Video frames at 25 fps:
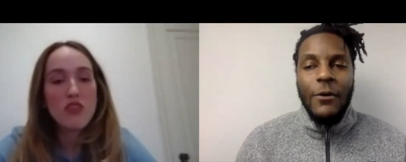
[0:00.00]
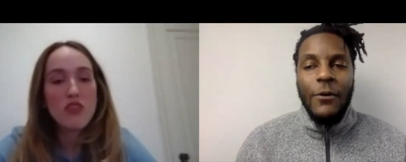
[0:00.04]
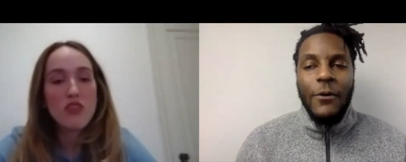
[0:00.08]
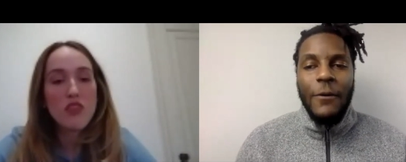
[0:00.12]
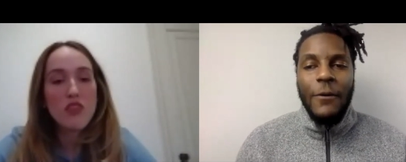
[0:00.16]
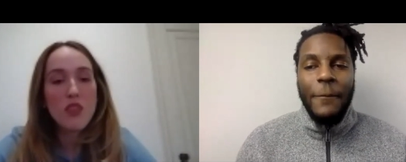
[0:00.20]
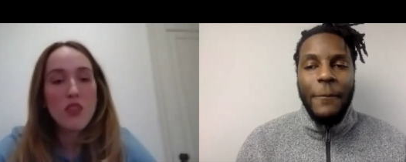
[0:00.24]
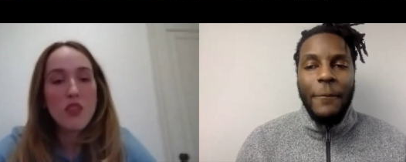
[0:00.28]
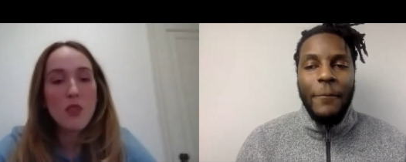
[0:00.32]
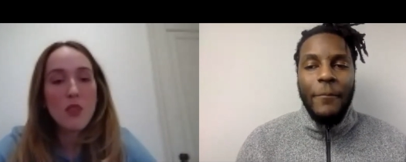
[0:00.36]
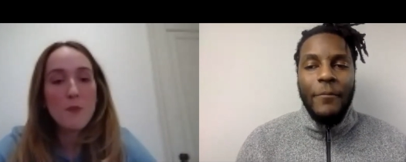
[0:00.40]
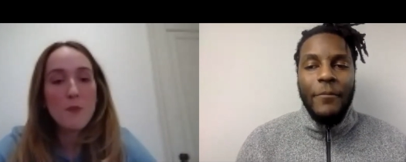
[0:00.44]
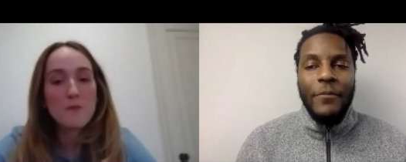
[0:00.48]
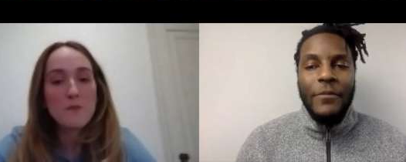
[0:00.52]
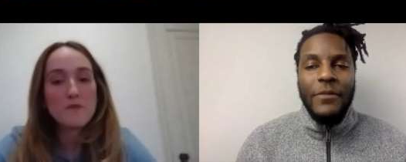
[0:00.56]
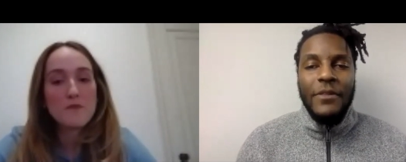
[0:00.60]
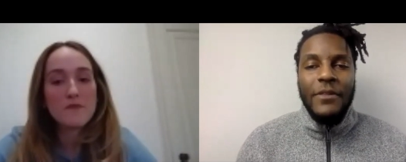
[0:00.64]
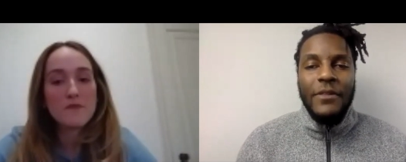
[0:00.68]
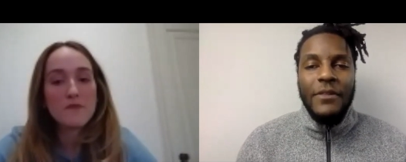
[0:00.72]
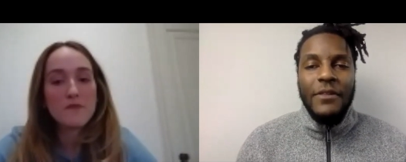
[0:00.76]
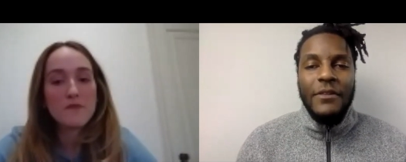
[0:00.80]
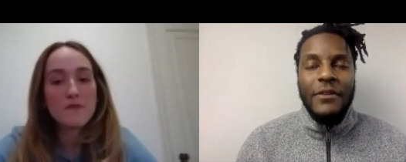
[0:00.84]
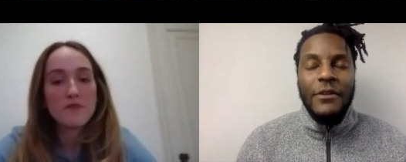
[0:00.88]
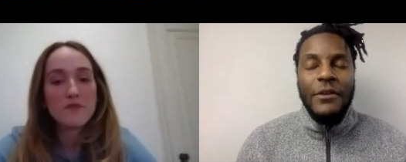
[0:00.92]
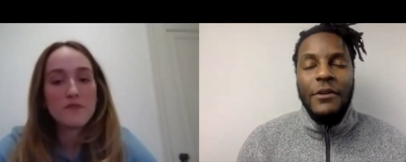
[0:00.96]
Speaker 1: um,
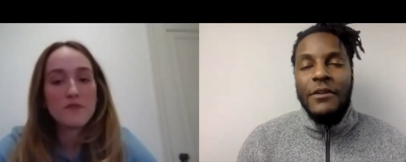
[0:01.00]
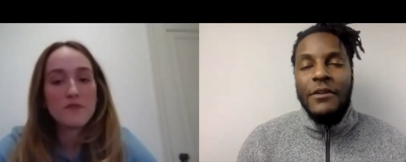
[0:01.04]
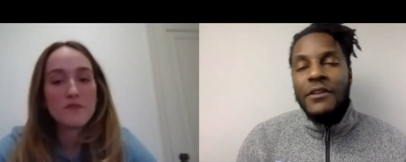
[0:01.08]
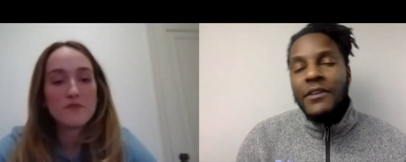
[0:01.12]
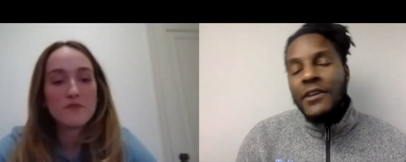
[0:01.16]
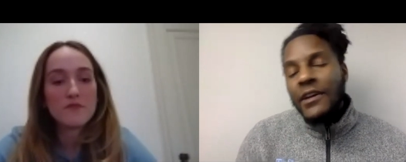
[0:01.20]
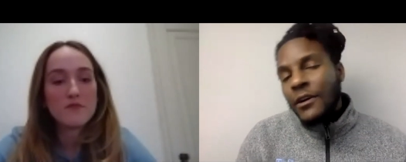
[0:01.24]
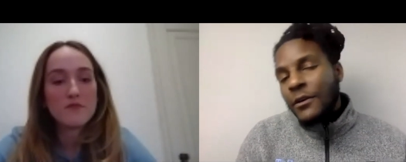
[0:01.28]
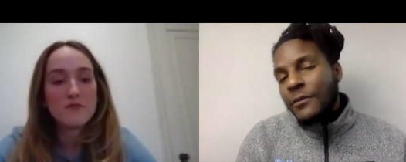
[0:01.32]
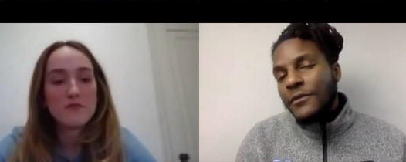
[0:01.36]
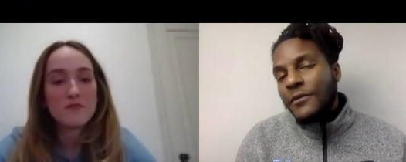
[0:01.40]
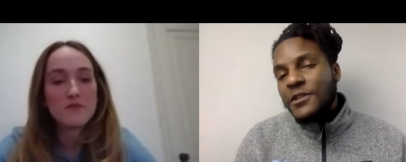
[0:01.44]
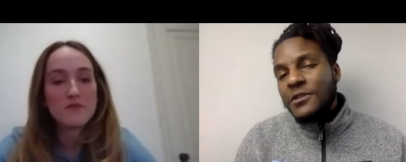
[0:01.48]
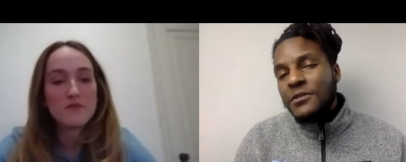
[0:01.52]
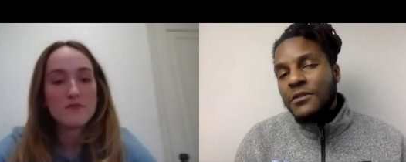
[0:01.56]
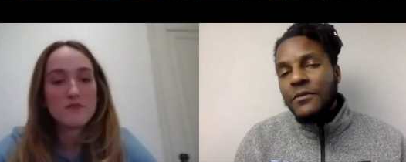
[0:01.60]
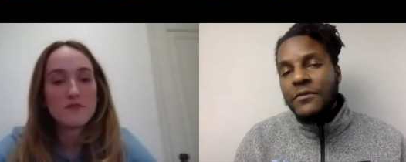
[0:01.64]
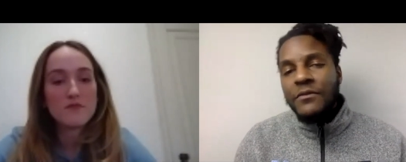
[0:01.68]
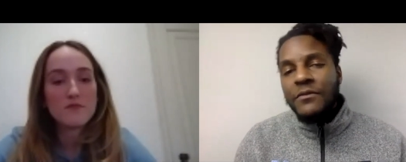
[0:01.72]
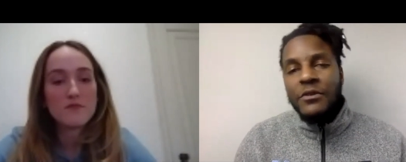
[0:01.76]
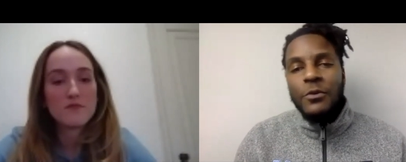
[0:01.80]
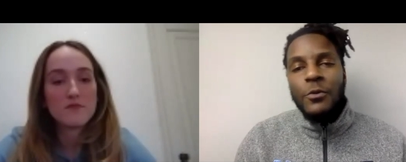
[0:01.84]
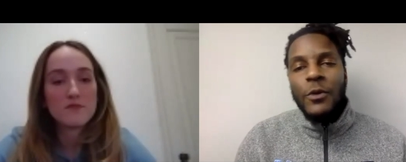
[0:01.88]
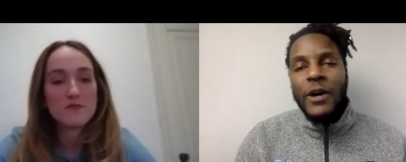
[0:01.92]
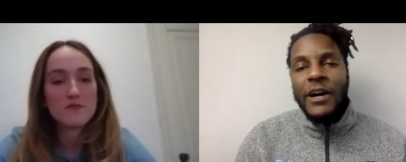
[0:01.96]
you're the younger version
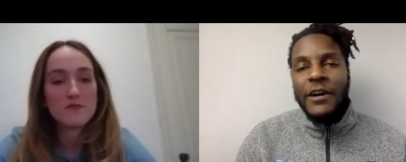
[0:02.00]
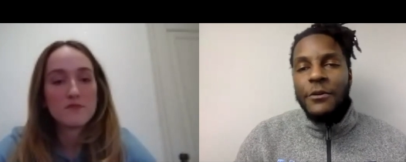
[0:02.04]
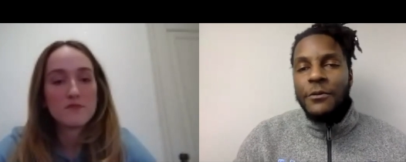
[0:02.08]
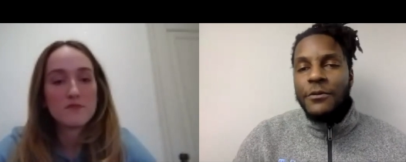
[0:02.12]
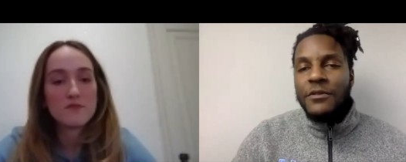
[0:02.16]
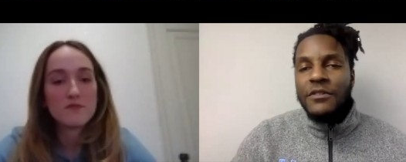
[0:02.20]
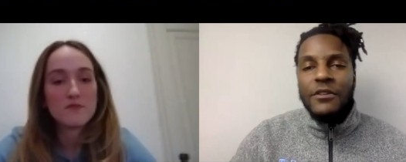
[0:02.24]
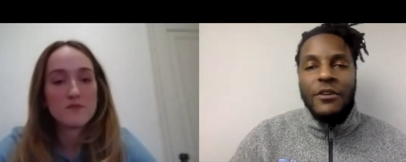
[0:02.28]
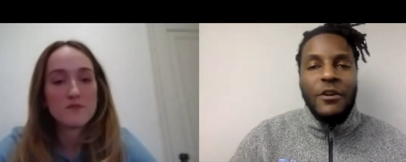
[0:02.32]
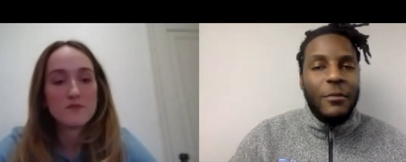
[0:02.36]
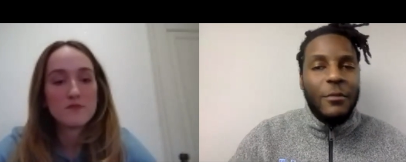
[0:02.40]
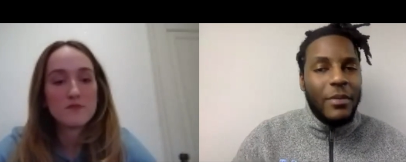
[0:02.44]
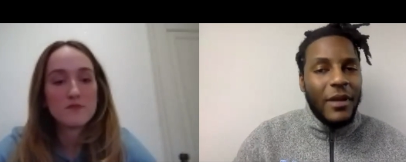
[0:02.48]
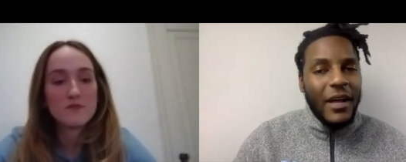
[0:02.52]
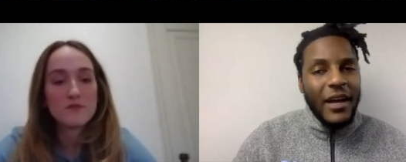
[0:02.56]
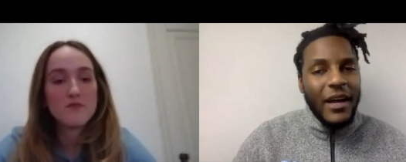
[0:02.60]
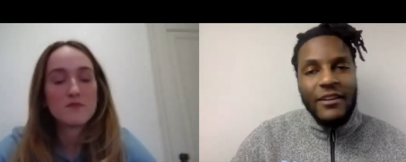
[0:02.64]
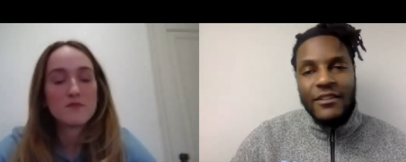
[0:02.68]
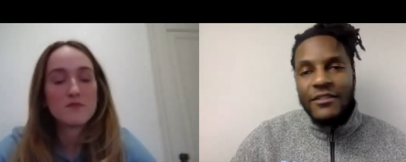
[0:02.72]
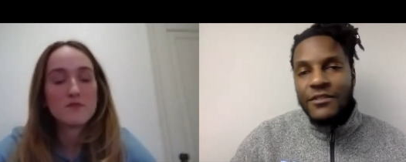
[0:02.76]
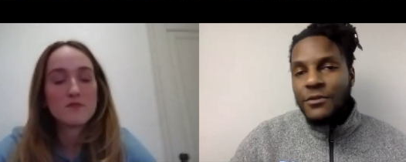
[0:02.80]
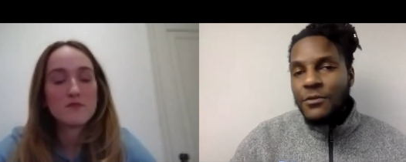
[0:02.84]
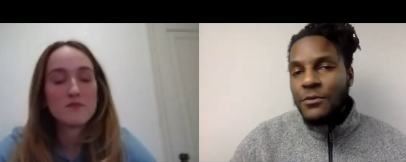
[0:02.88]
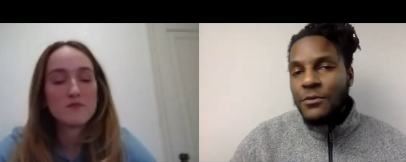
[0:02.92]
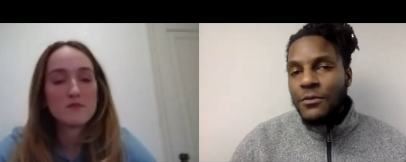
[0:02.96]
of you while you were still applying
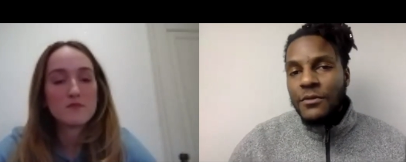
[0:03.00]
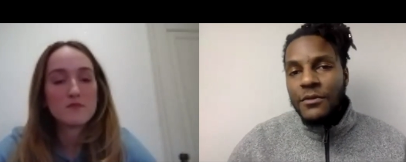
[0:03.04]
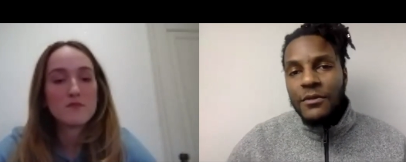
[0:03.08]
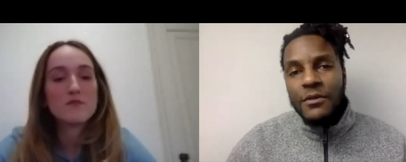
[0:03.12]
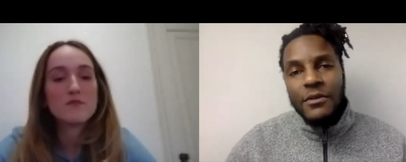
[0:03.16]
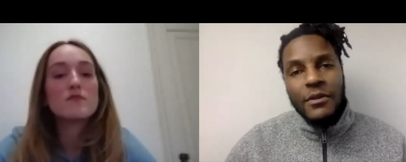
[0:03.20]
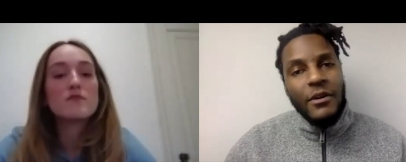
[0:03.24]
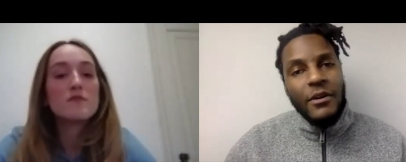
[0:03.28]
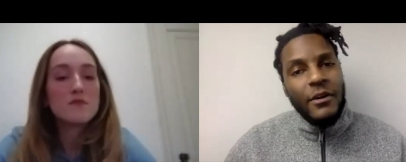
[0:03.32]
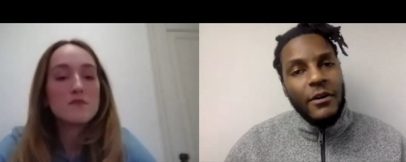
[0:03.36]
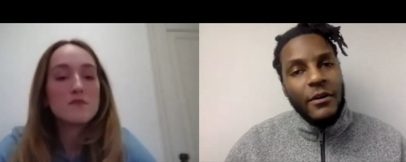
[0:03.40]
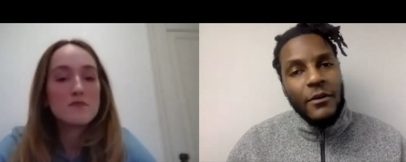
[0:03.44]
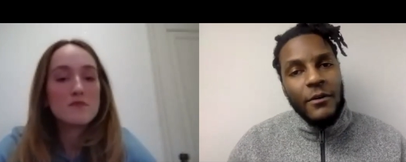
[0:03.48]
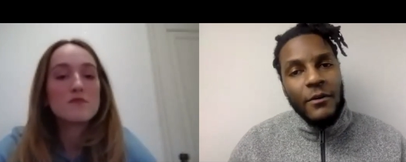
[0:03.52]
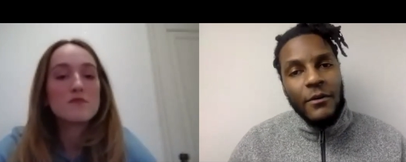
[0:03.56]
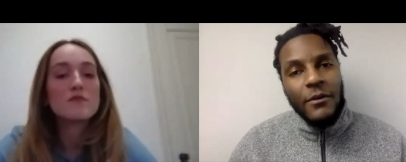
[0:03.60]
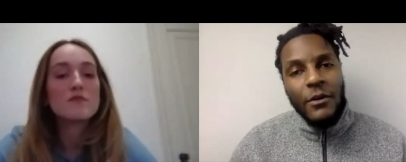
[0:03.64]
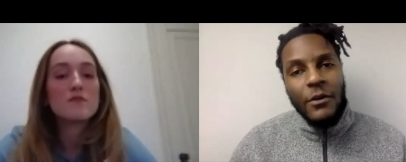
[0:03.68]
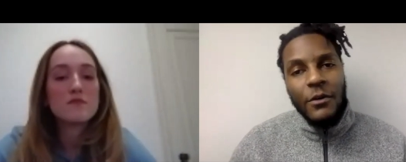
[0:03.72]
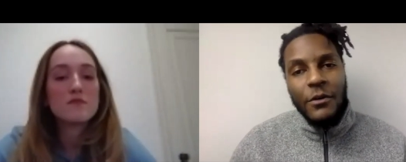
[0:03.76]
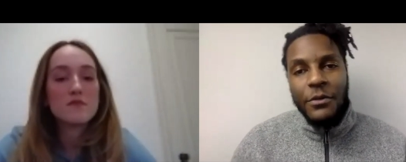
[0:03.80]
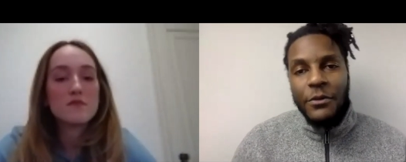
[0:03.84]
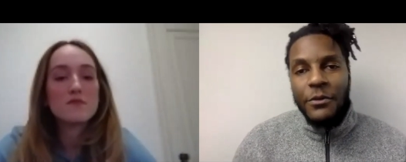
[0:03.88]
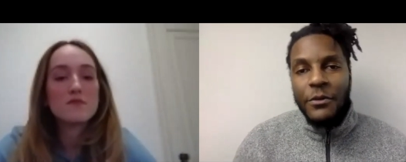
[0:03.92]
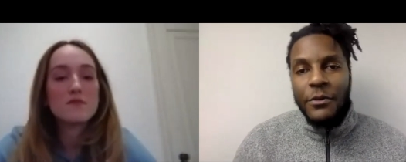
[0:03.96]
to school, you know,
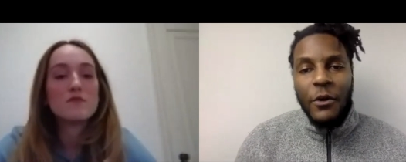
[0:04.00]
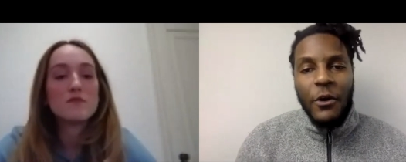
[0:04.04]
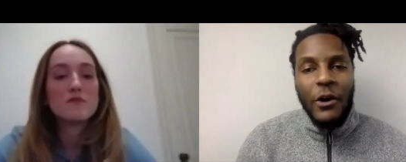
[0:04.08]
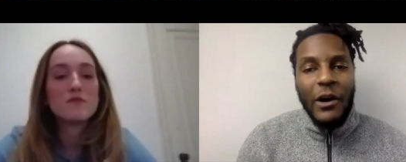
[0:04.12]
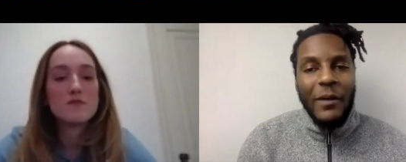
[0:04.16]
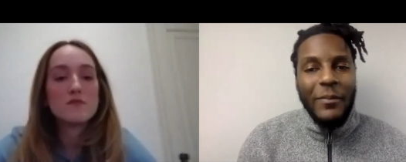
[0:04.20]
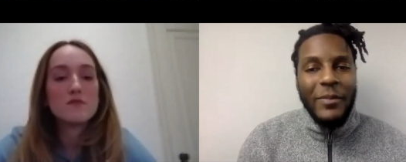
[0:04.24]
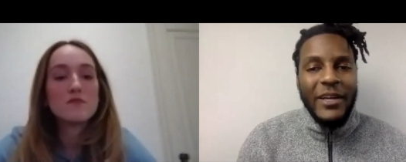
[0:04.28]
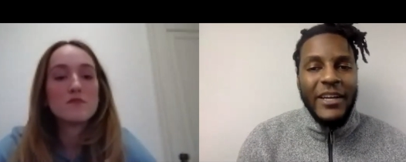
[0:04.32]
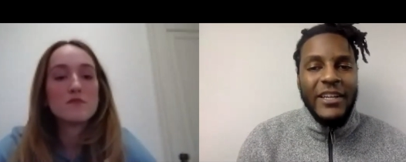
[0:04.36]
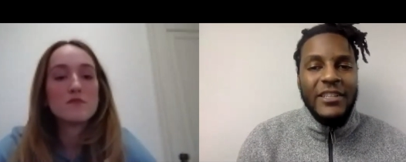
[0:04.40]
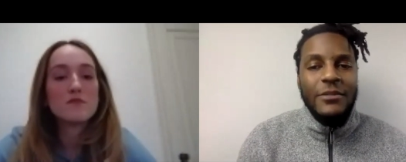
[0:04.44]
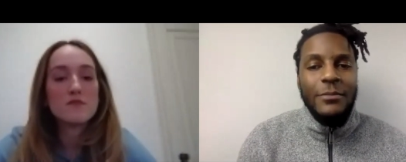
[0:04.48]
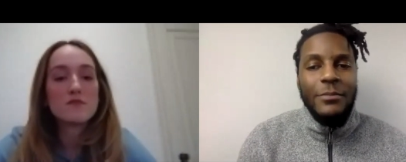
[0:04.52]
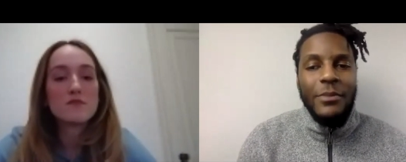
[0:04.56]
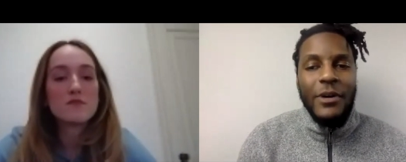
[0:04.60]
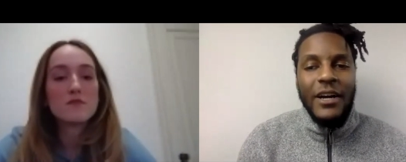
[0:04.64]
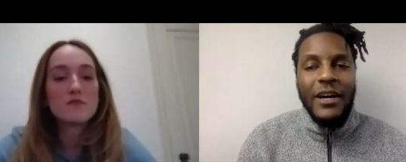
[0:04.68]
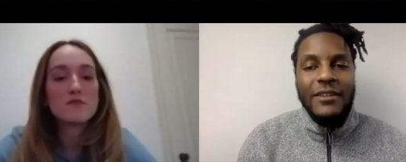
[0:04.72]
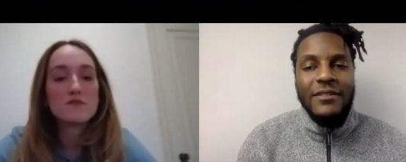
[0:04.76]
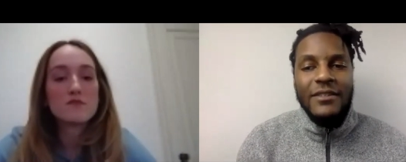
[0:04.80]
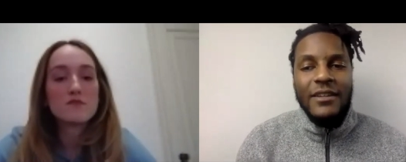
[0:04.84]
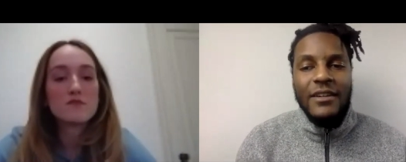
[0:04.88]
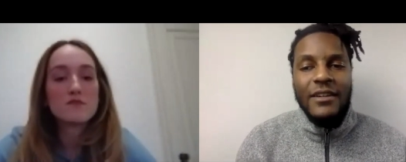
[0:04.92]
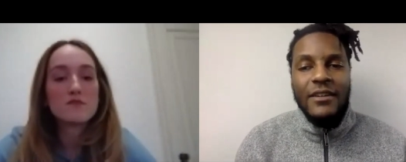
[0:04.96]
going through the whole application
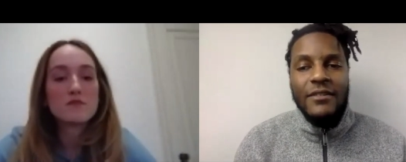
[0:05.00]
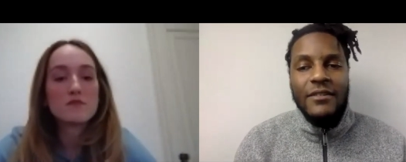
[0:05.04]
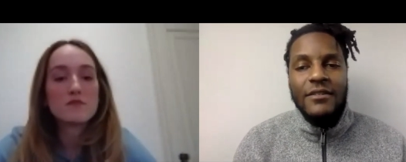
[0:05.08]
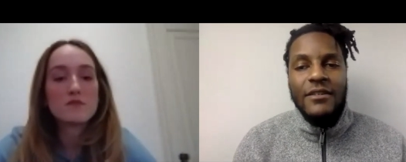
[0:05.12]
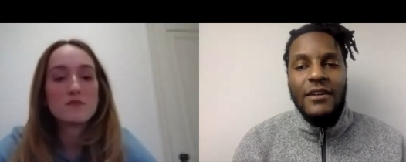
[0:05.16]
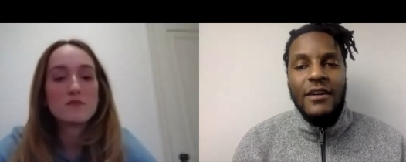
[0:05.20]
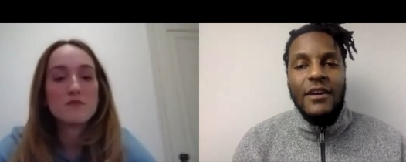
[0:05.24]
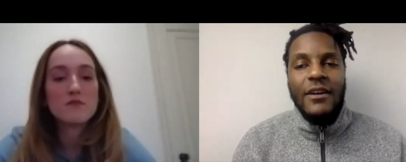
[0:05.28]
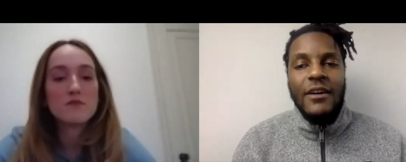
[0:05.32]
process,